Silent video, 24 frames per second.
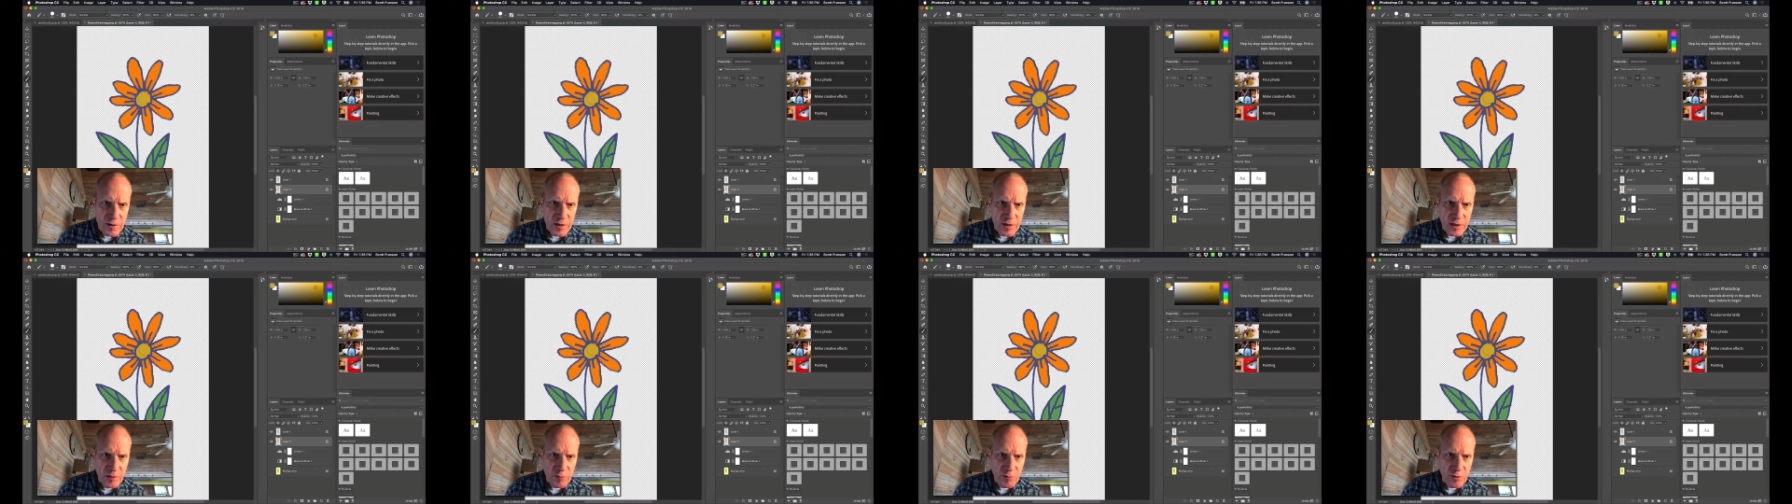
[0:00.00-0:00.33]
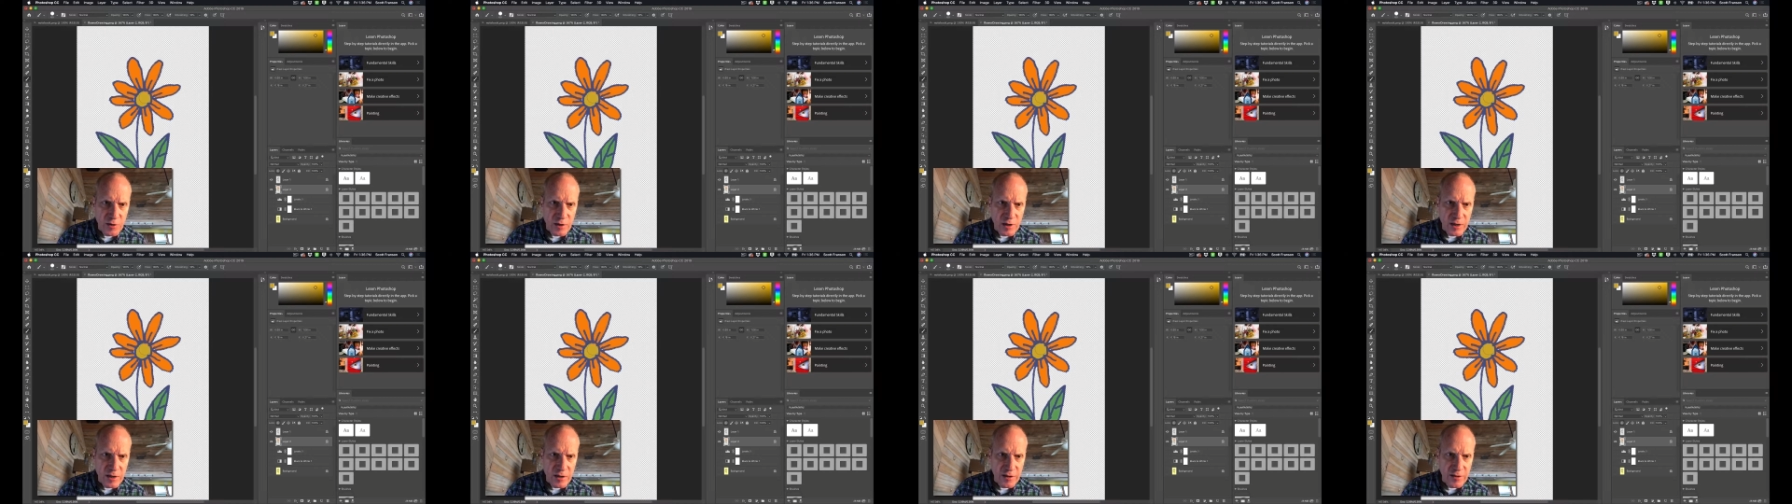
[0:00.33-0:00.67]
And we'll
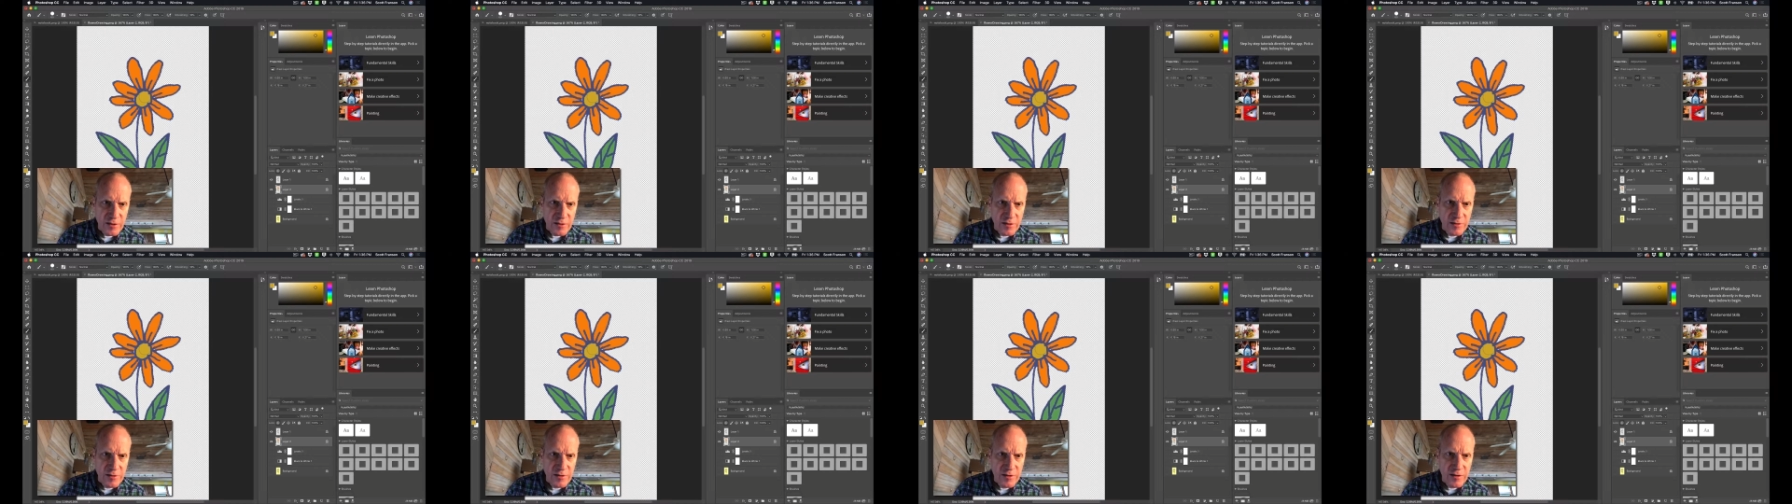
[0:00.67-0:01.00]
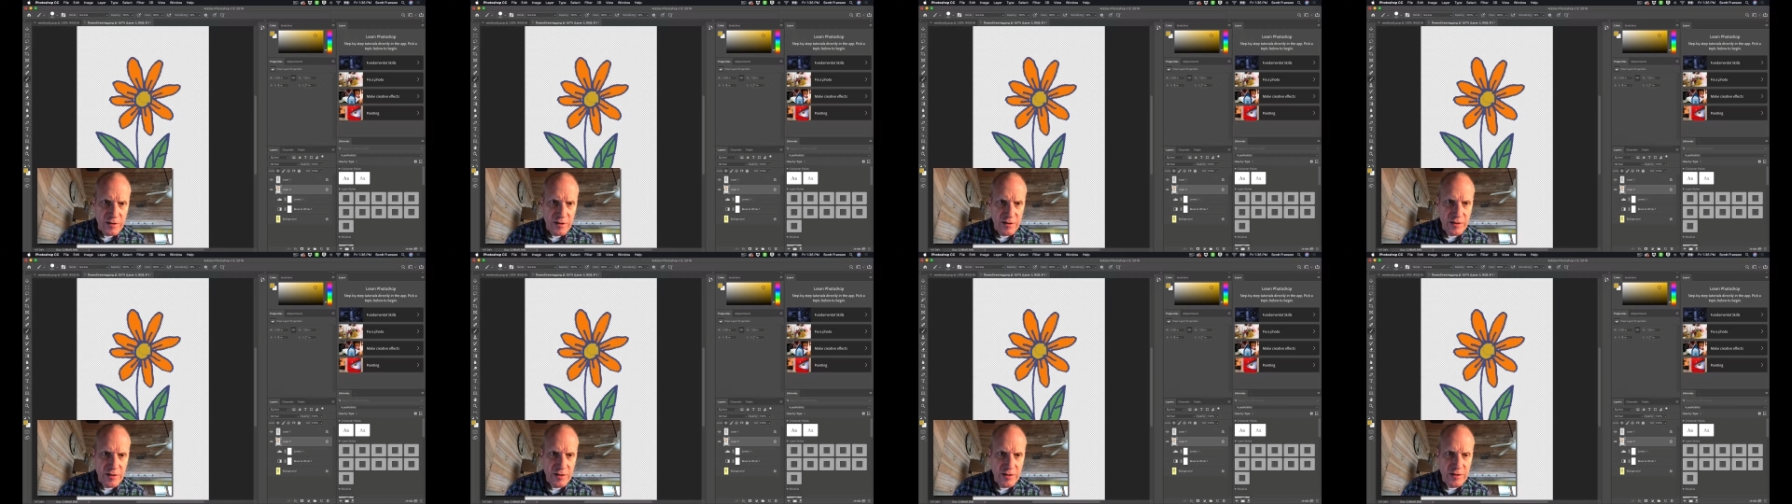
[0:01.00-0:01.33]
color
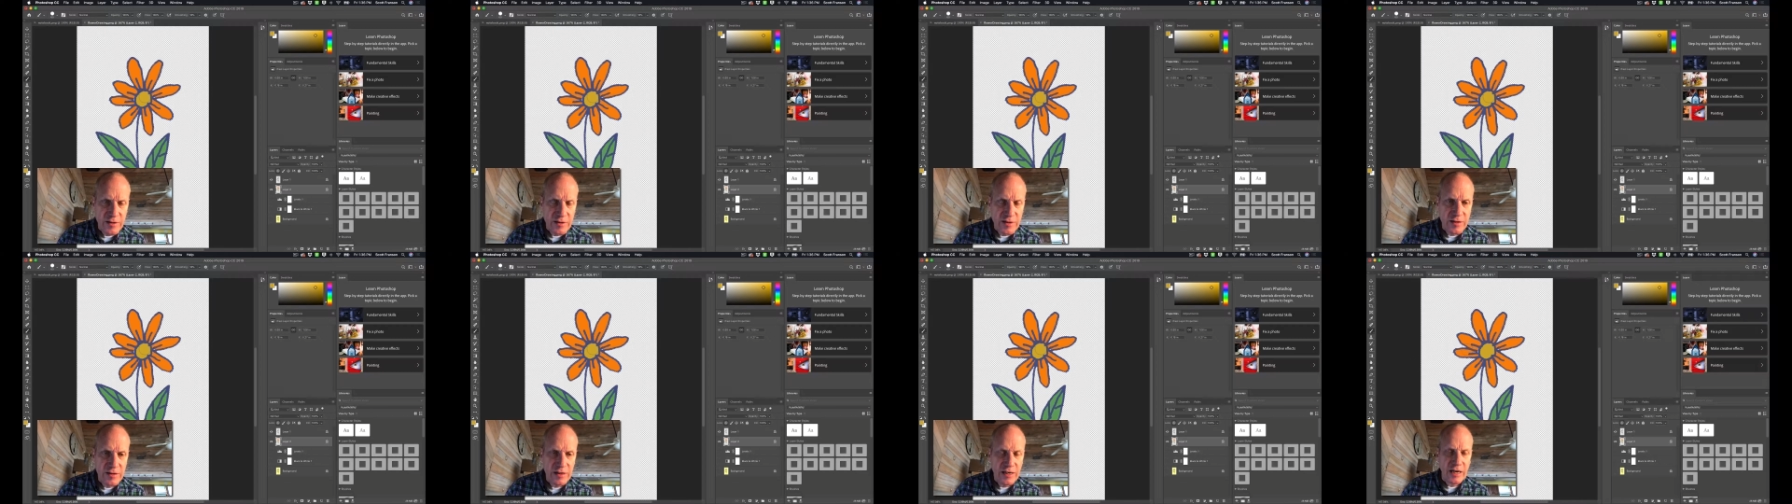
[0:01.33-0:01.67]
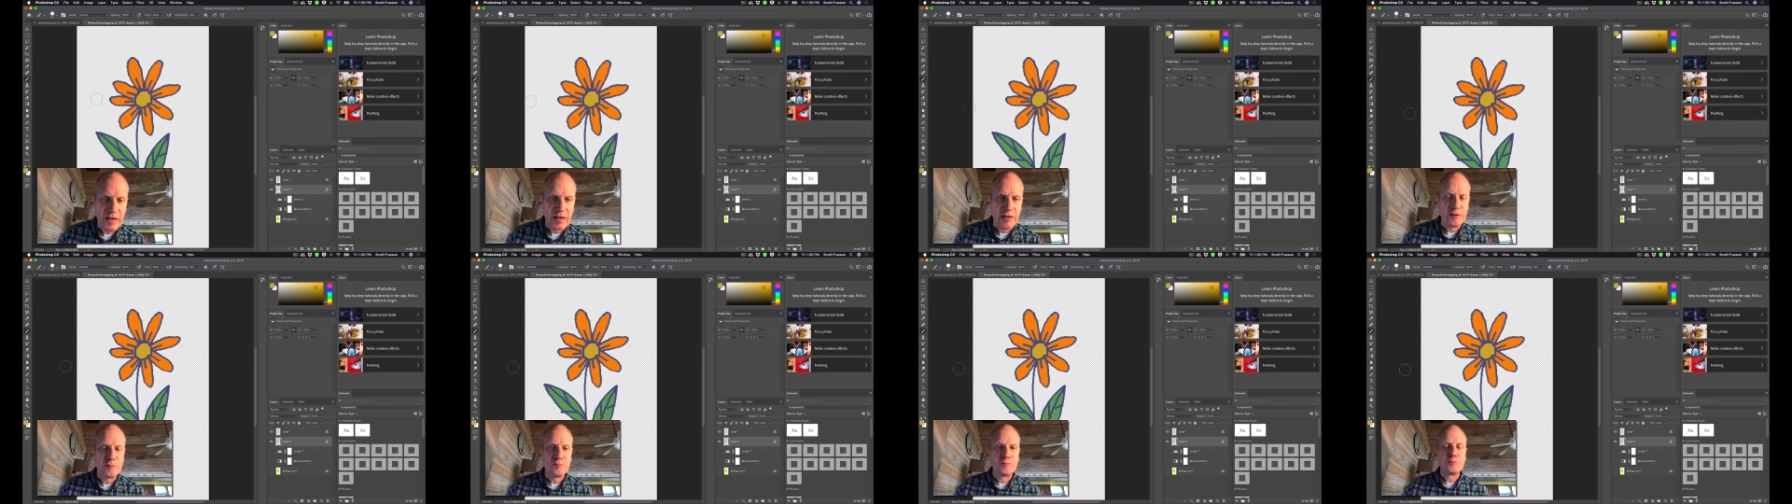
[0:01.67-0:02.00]

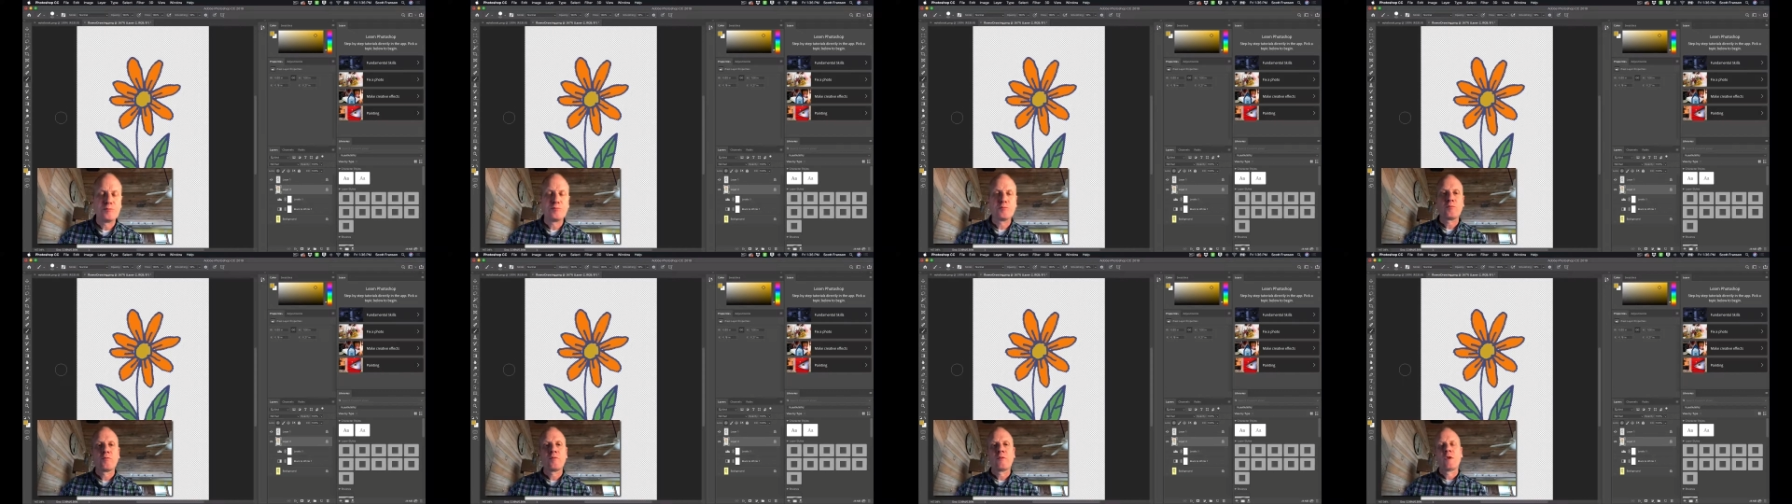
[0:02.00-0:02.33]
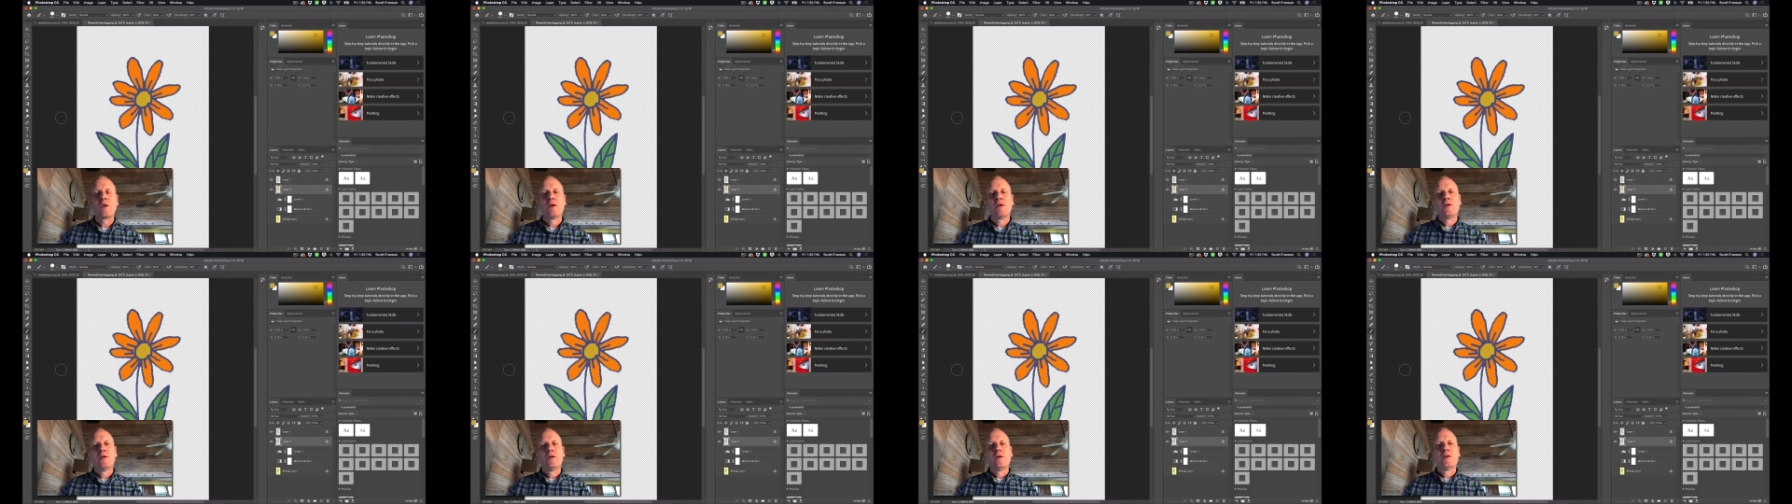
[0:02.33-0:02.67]
that.
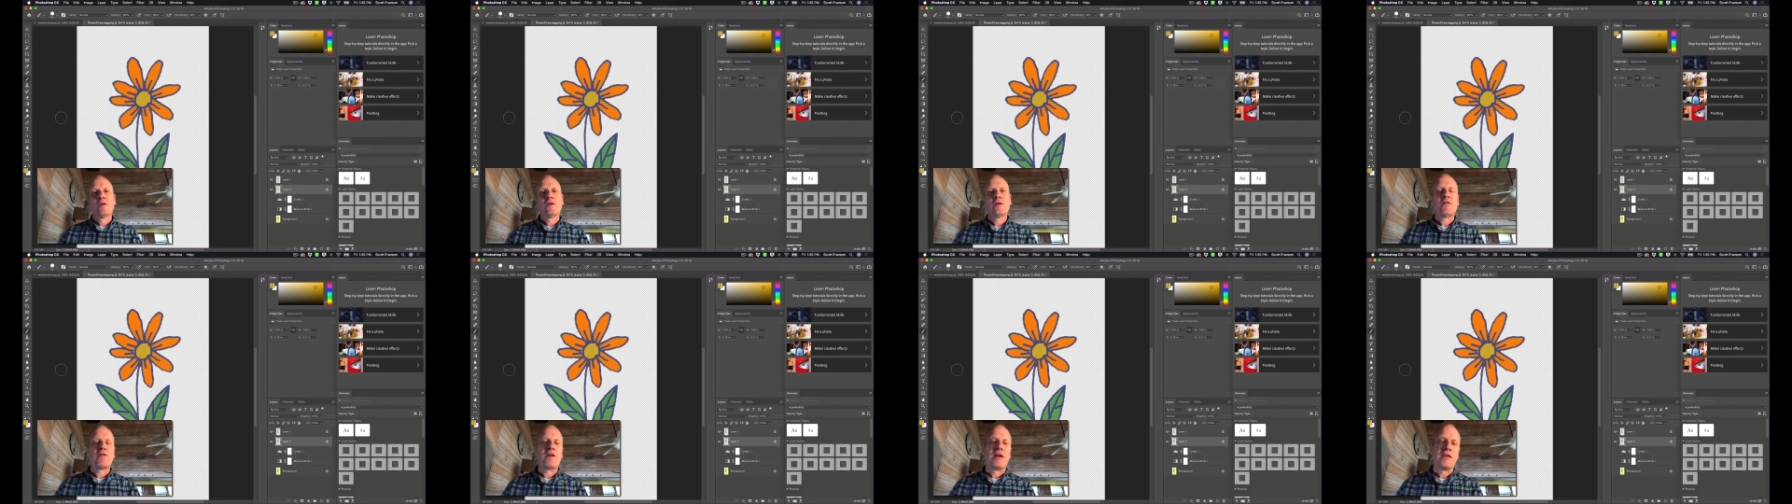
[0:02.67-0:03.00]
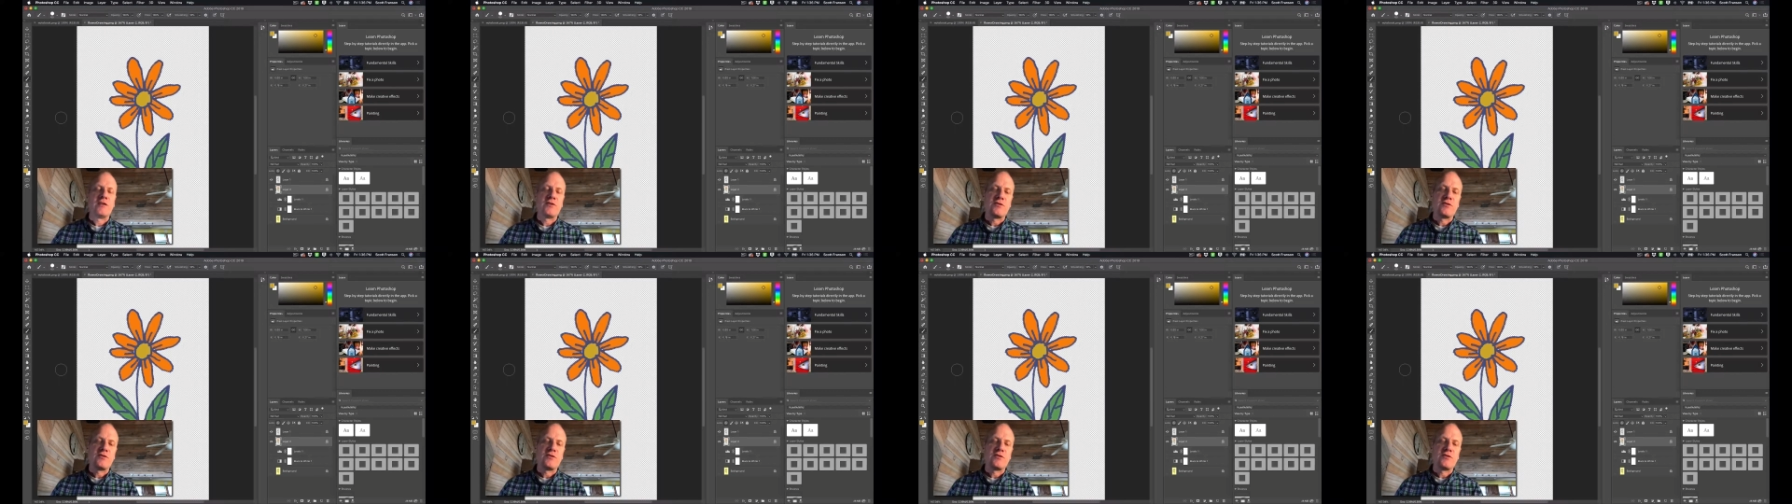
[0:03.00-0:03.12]
All right,